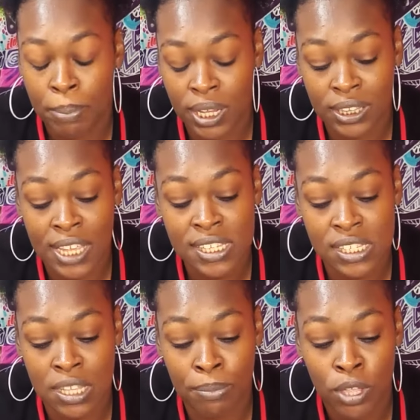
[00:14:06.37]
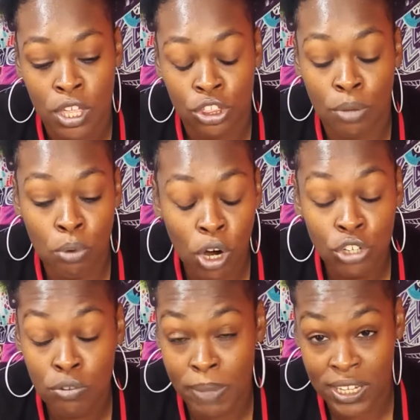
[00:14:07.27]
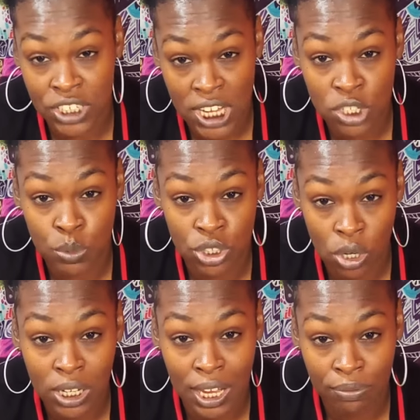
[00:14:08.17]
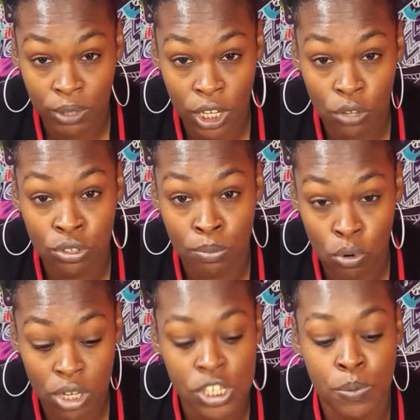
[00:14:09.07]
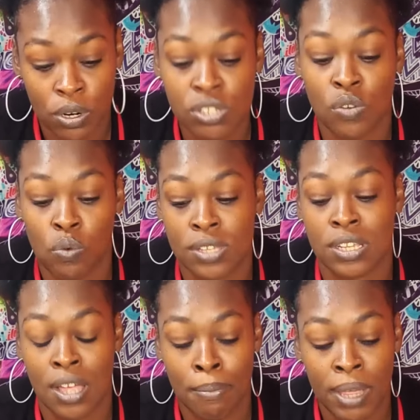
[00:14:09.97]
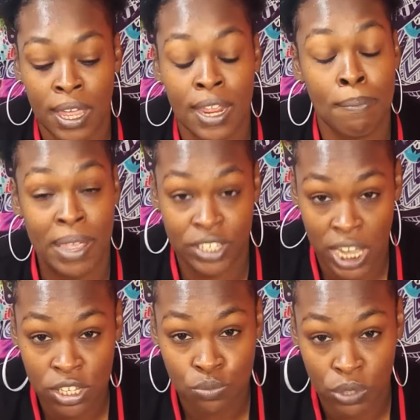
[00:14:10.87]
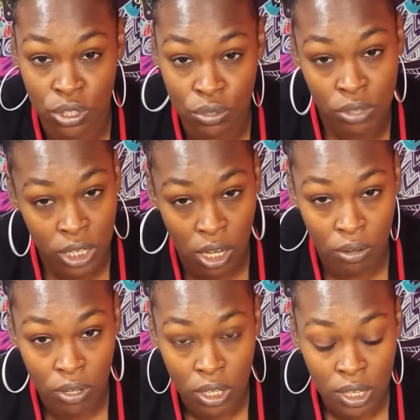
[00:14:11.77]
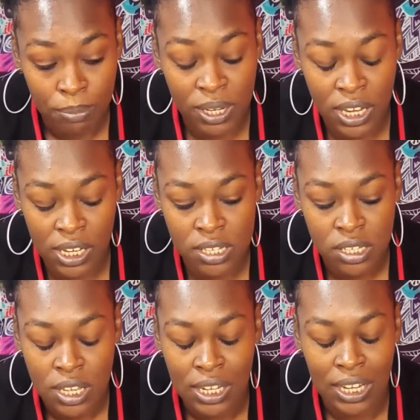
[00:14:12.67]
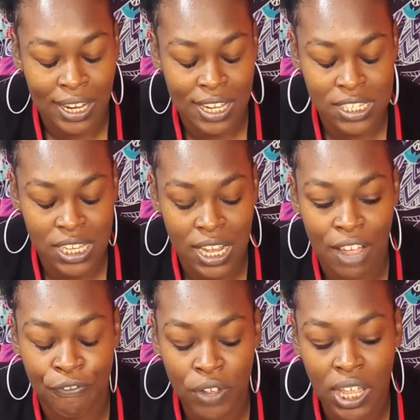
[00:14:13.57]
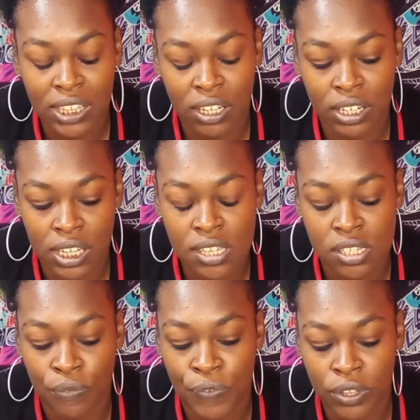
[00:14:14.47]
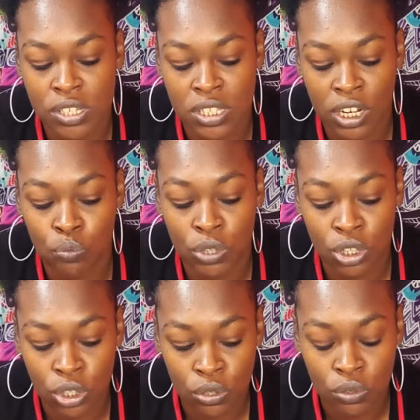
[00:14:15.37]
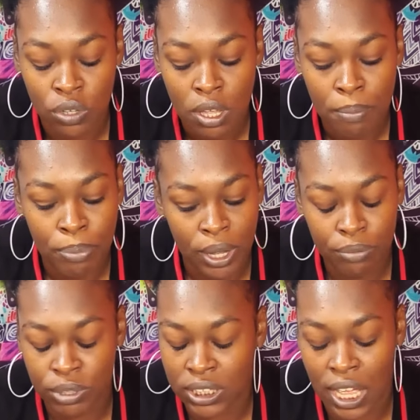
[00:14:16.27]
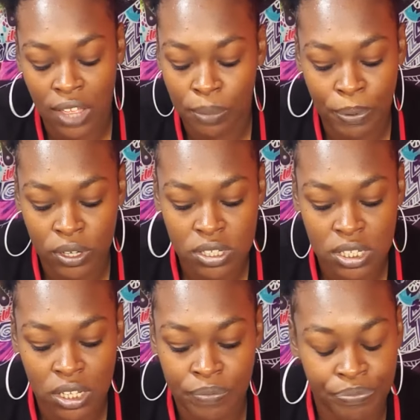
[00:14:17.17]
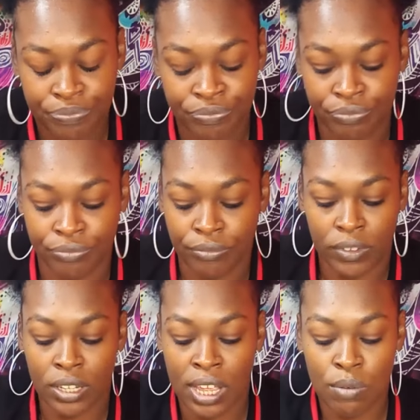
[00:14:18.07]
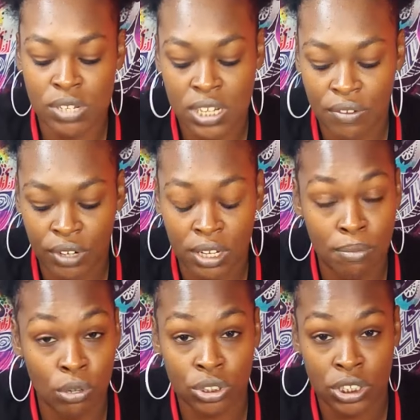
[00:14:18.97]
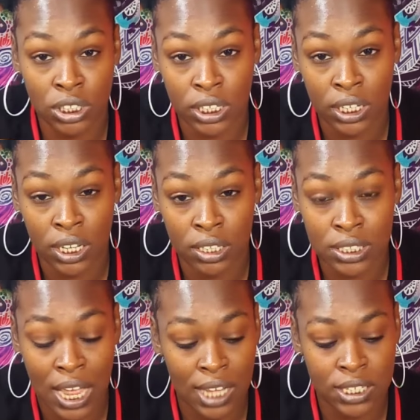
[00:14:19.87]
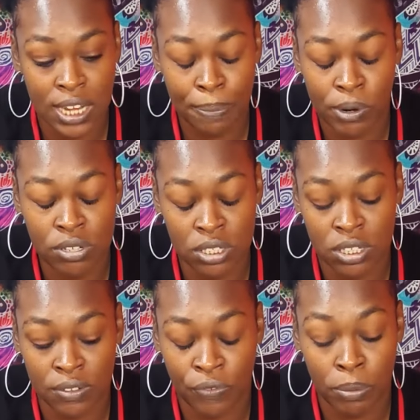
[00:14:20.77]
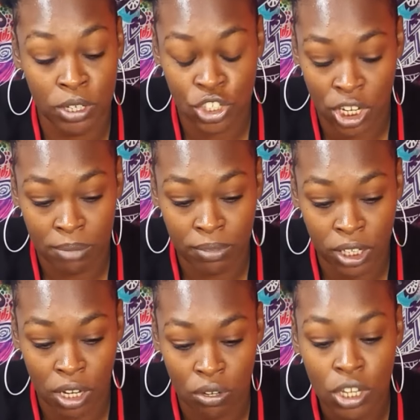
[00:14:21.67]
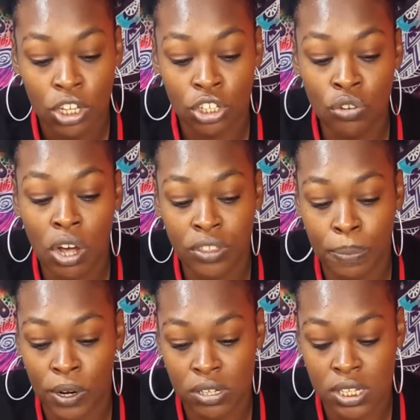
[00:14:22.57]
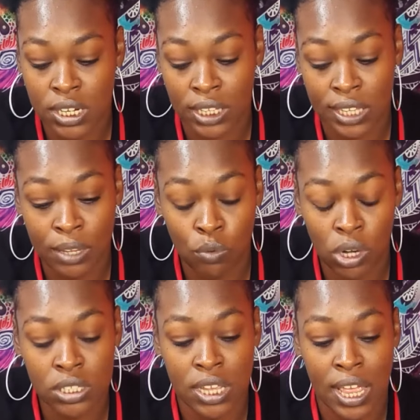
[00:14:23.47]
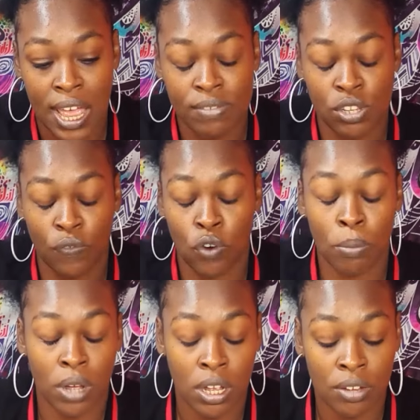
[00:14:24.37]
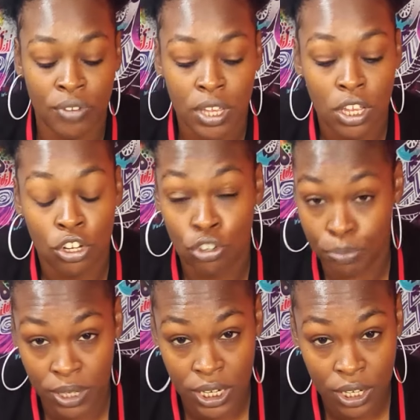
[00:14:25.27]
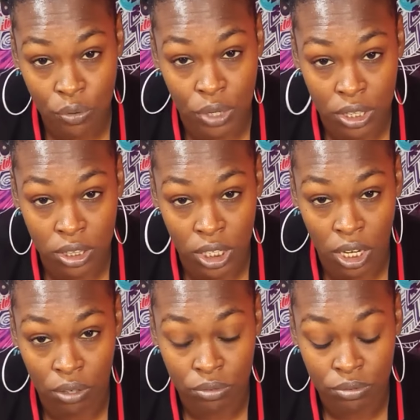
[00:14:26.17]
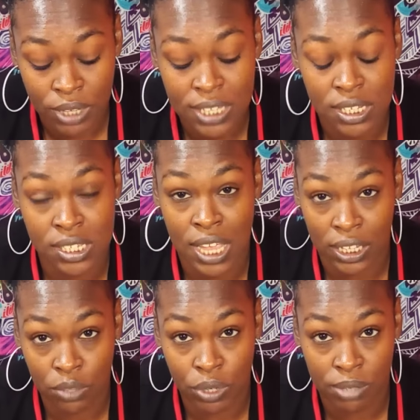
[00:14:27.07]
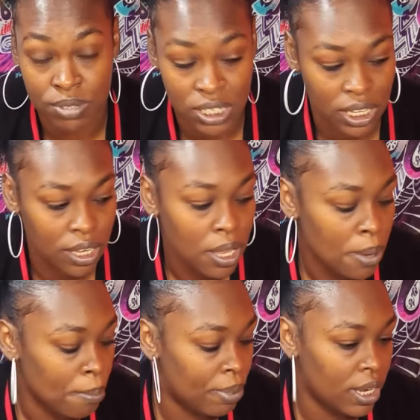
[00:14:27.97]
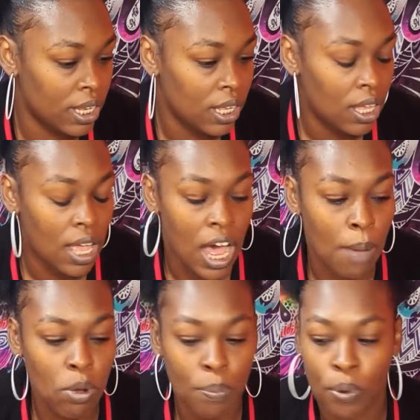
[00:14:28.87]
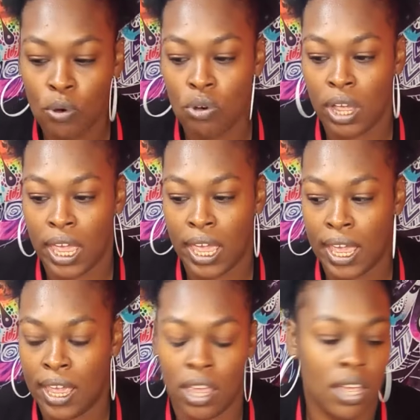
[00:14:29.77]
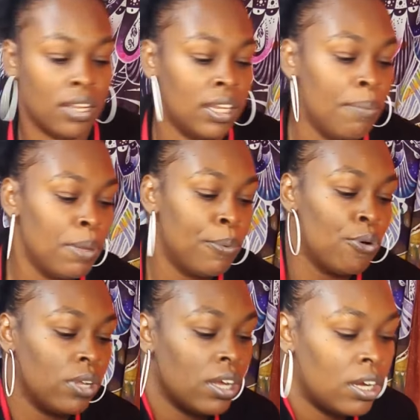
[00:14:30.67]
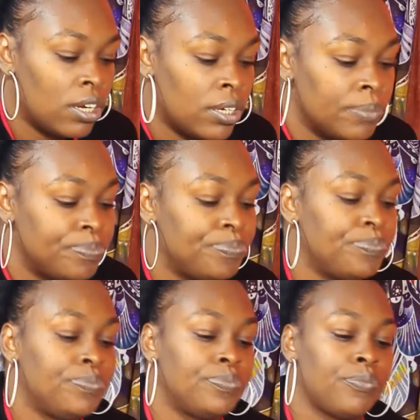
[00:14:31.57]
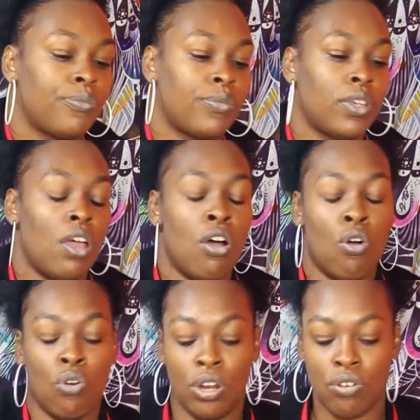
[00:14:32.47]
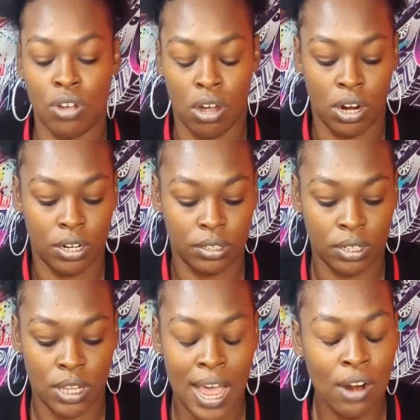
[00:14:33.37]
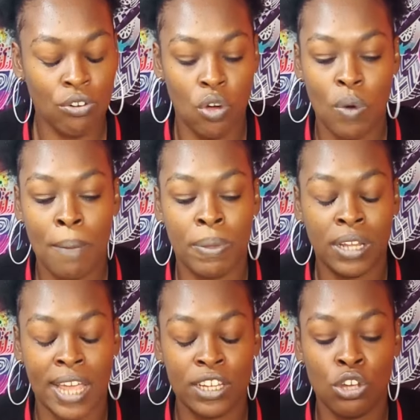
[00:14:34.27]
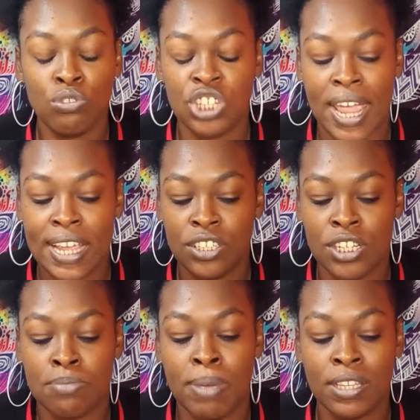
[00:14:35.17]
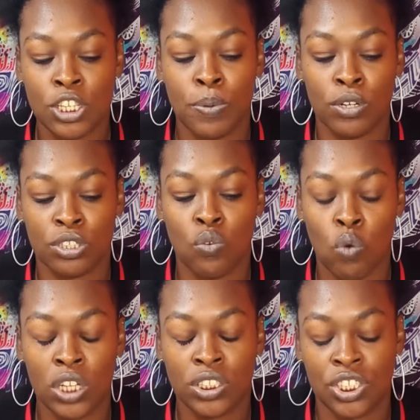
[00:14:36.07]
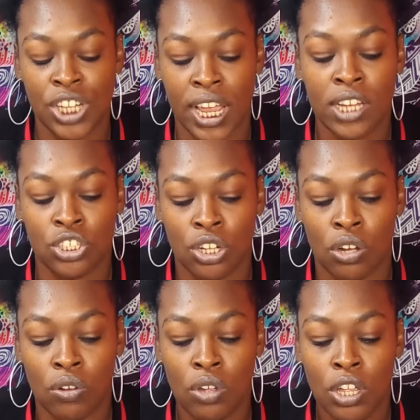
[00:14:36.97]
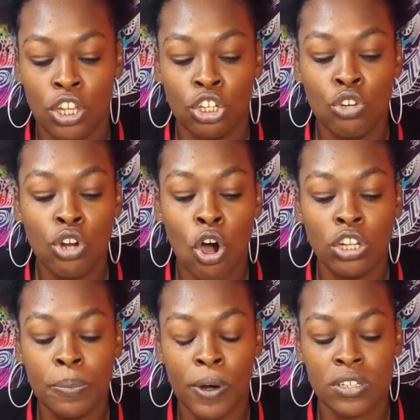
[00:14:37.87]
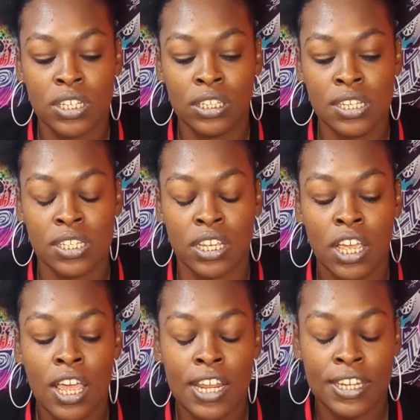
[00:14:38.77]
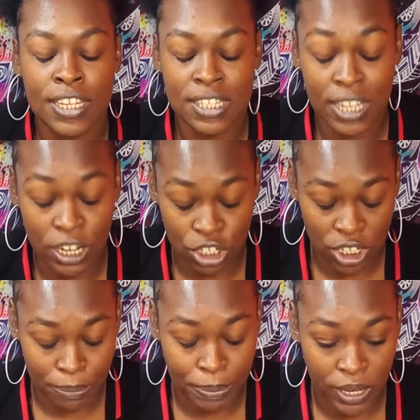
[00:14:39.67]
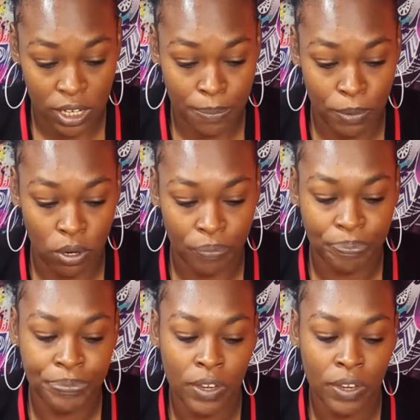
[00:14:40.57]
But they the, the more you make changes with your life, Leo, the more this person wants to come in and make changes with you, Leo. Because like I said, I feel like there is some feelings there with you, but with that other person, mm -mm, they was never emotionally tied to that person to, from the jump, Leo. You are the person that they want to have some form of new beginning with, Leo. That's exactly what I'm saying. But I'm gonna pull a let me pull a um an oracle card. I don't know why, but like your changes make this person wants to change though. You the only person, listen, this is the energy that I'm picking up on.